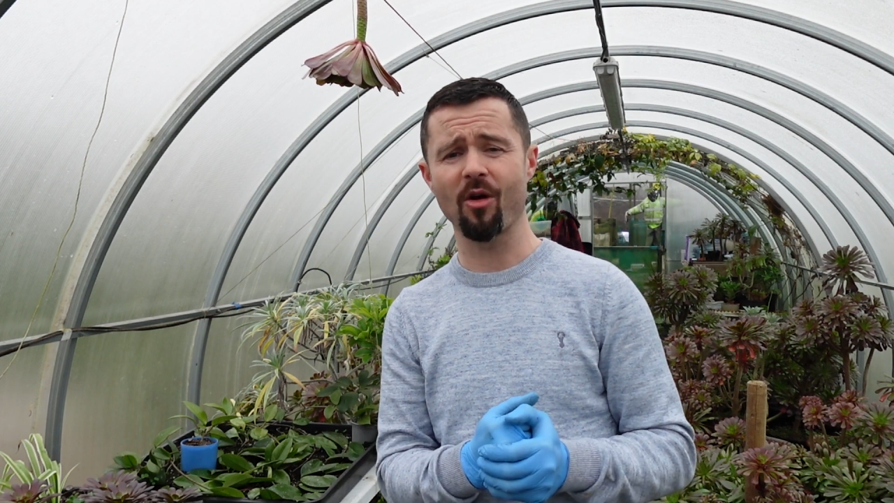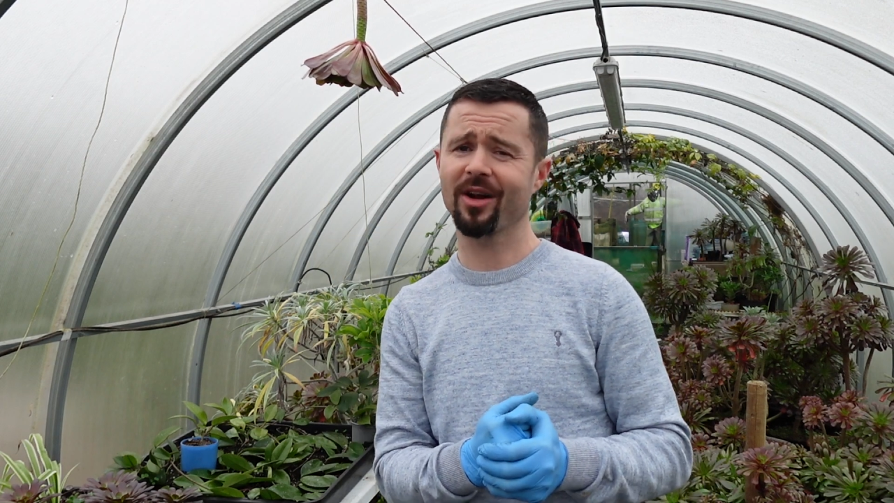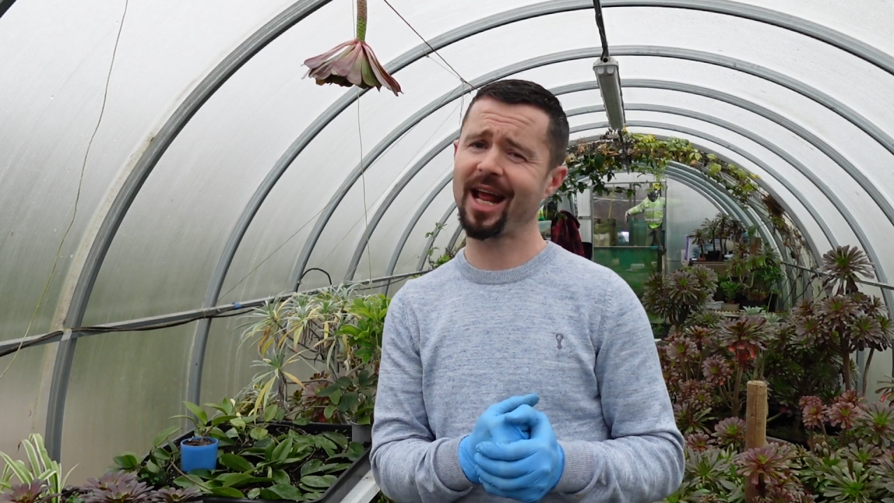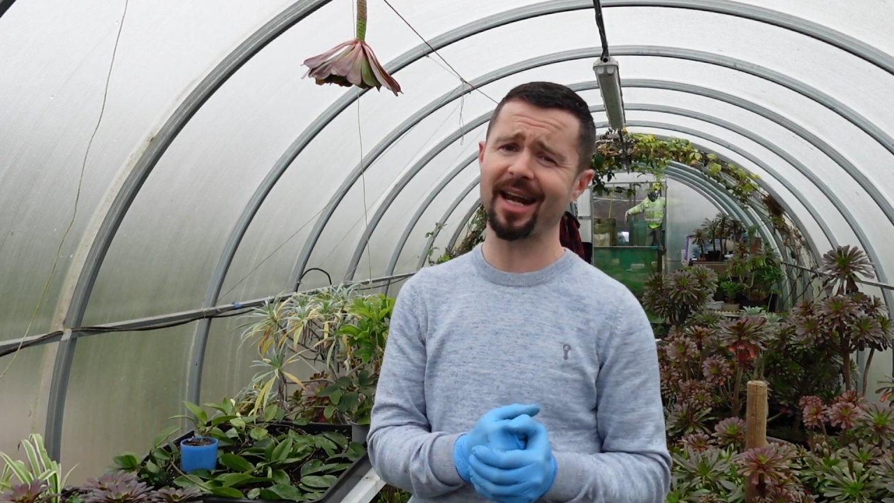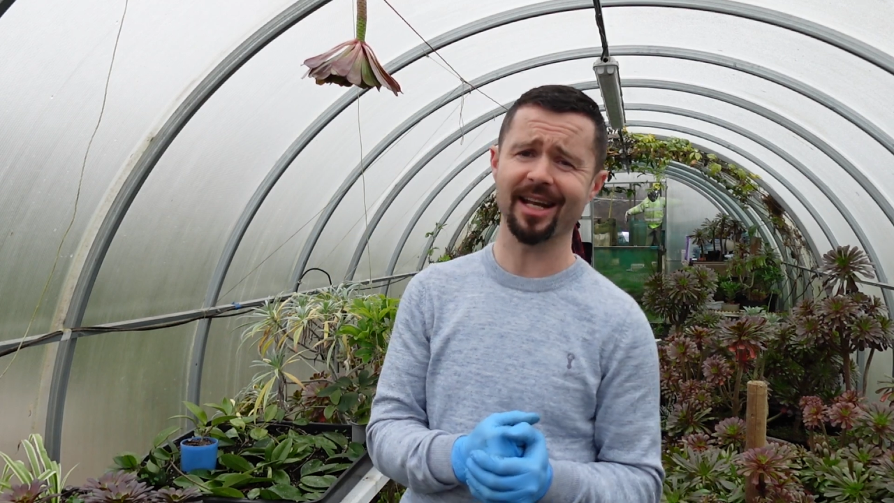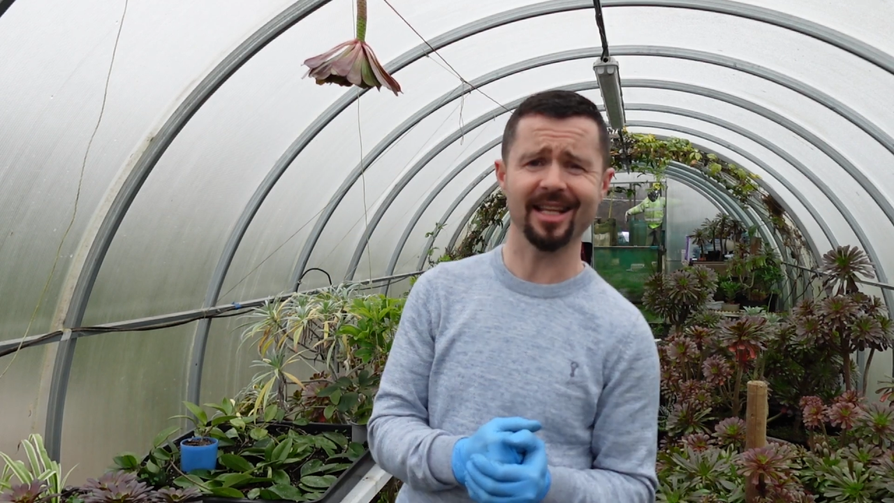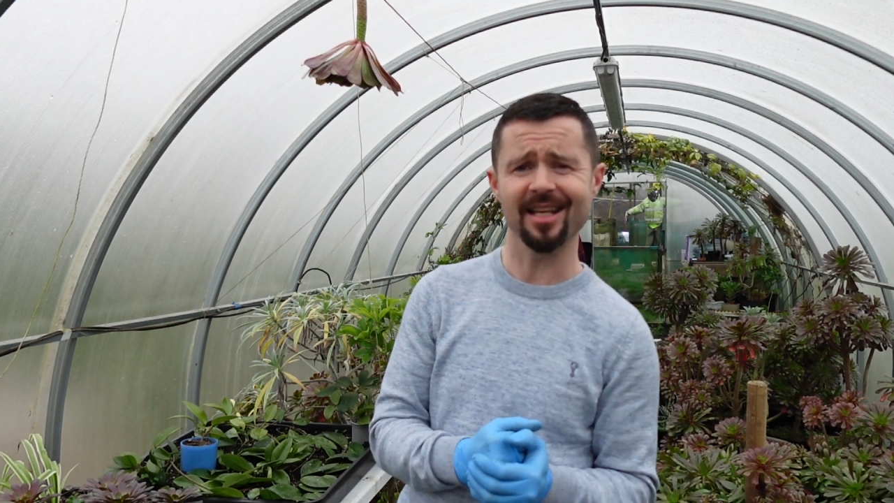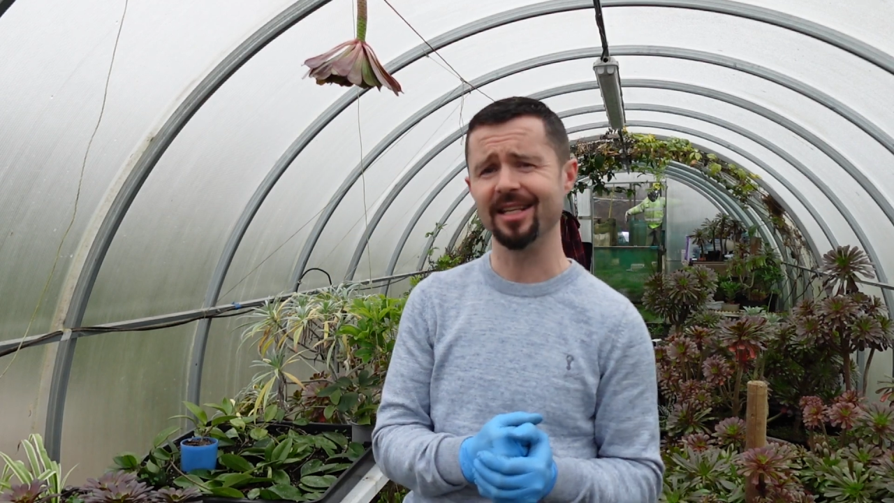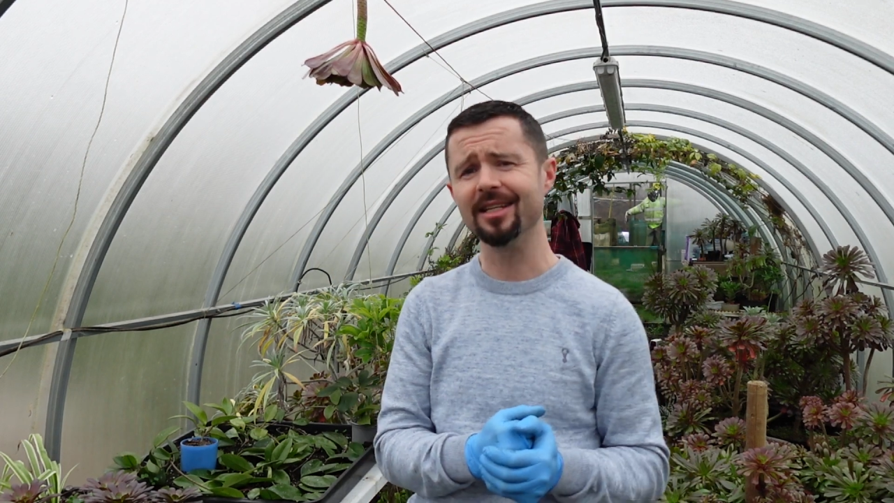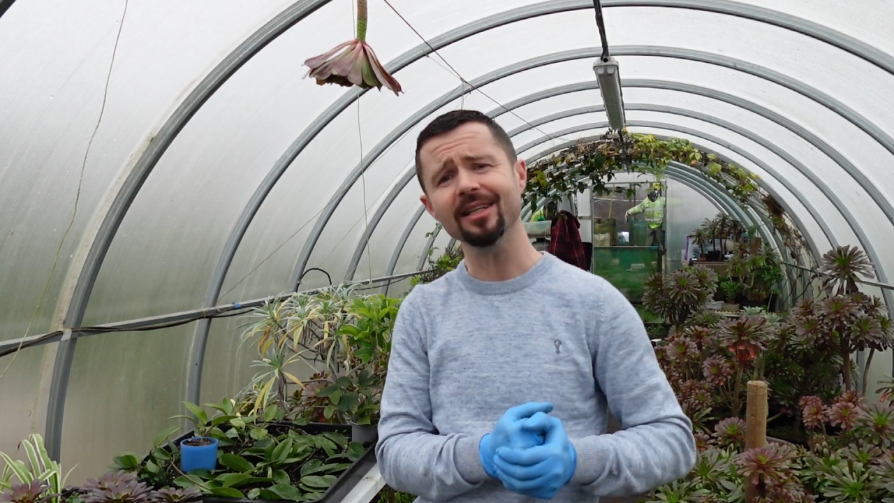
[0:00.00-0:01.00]

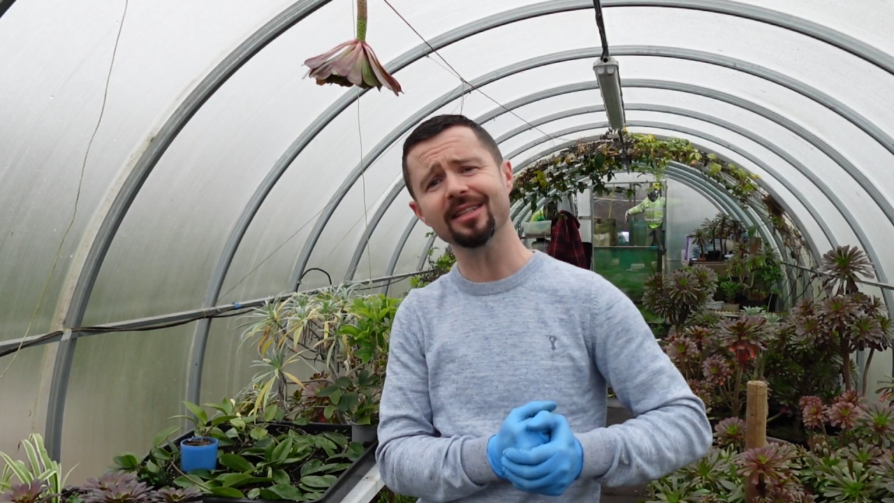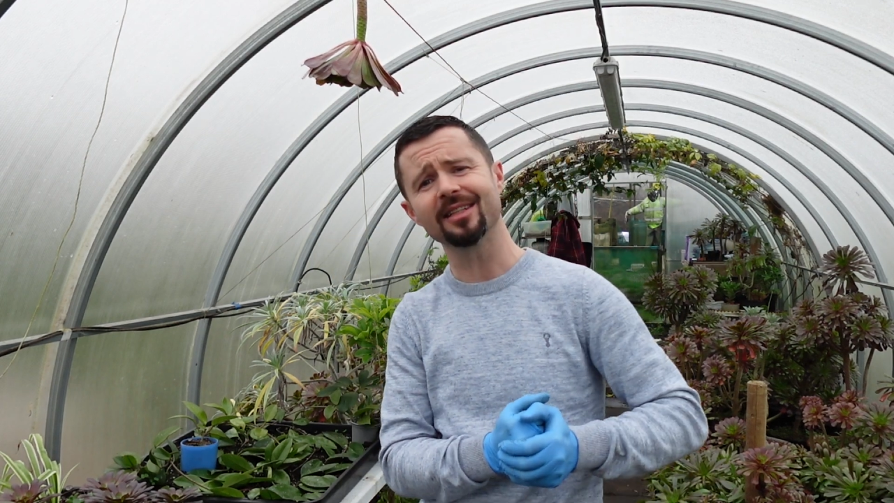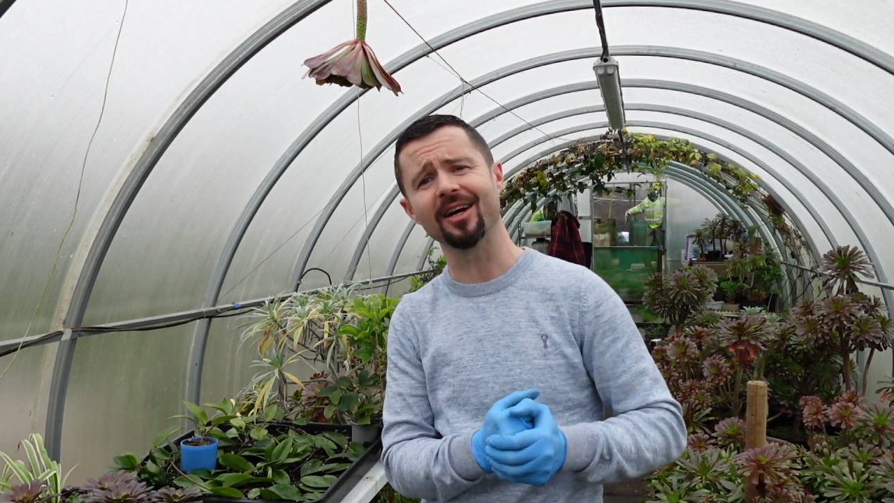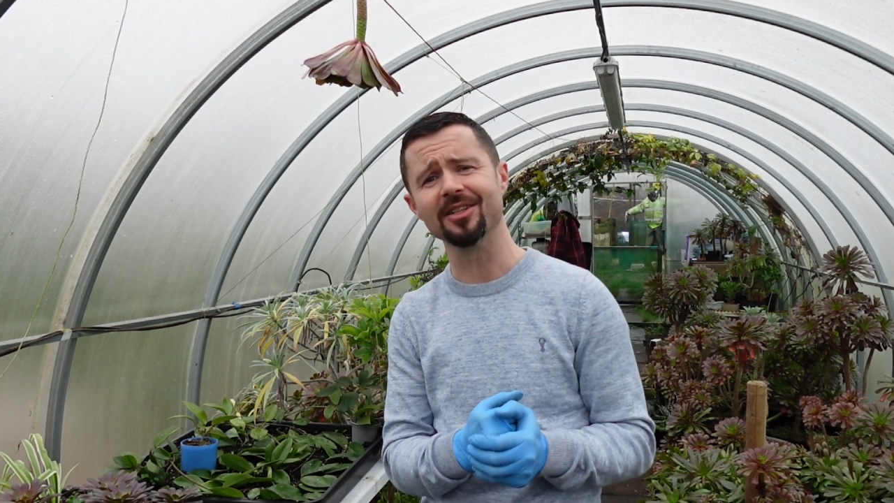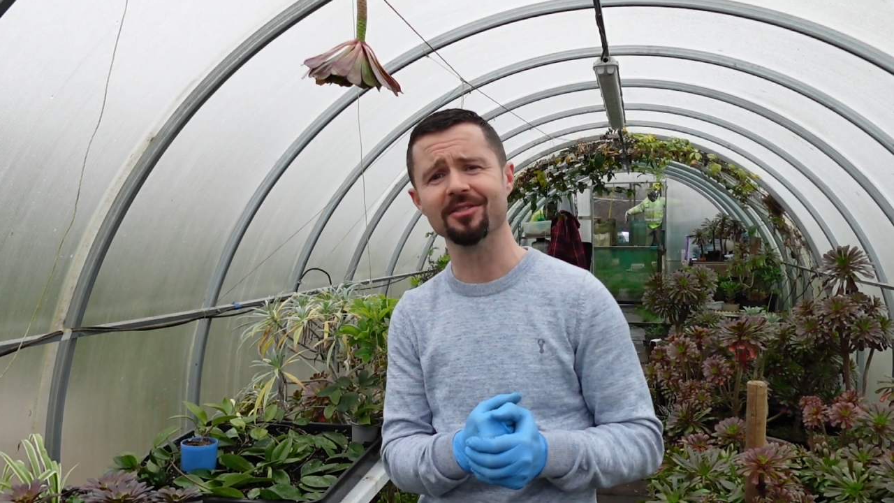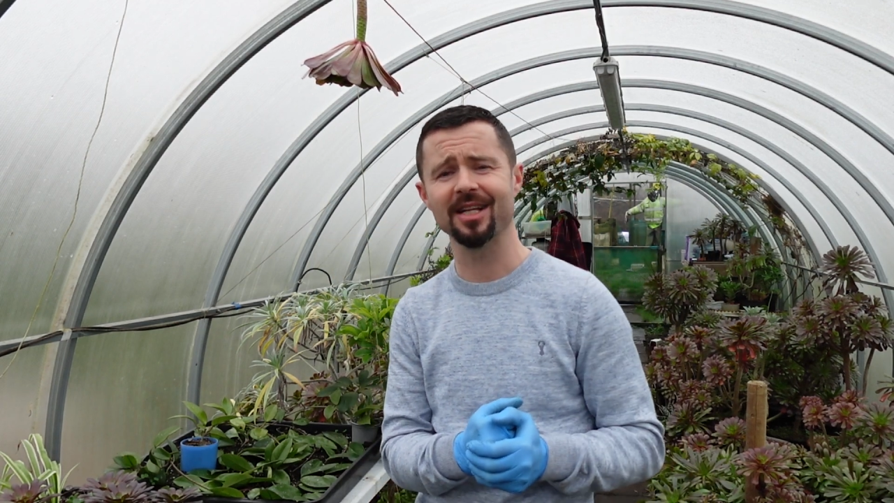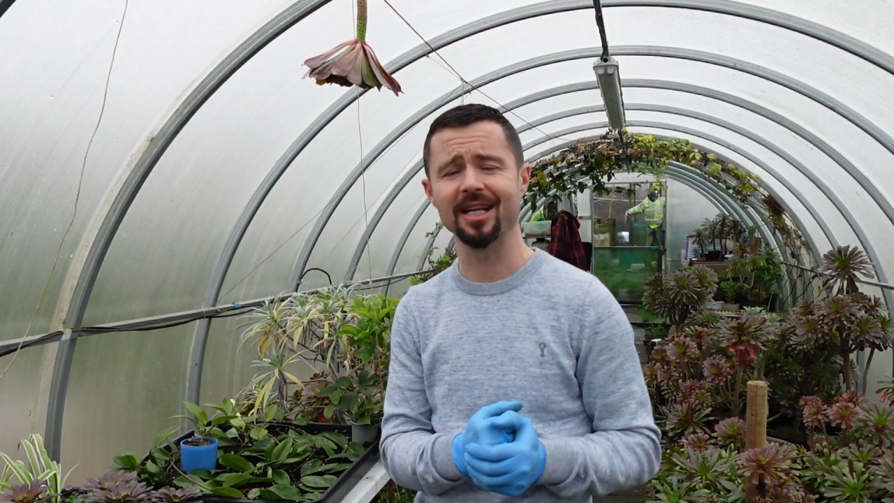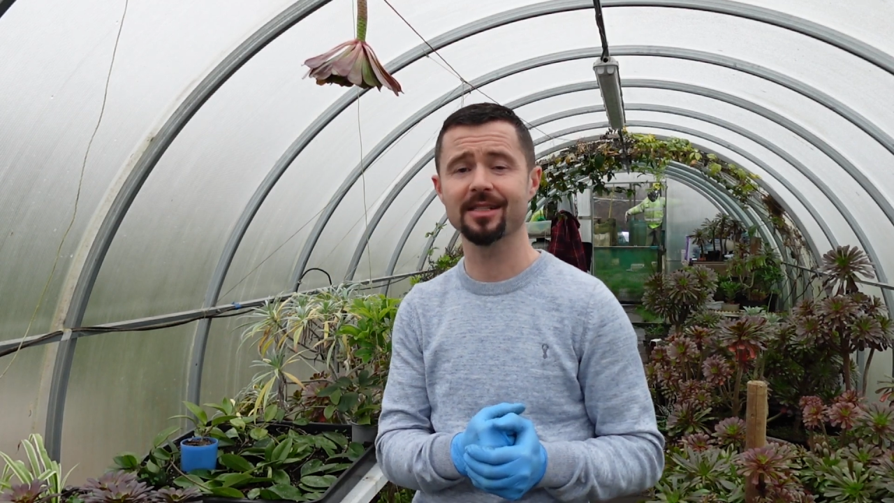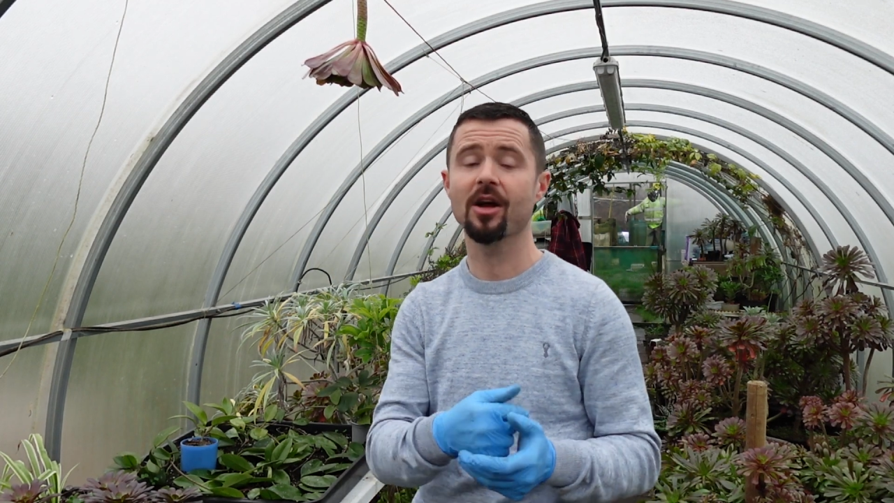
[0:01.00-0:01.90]
organic-y kind of things.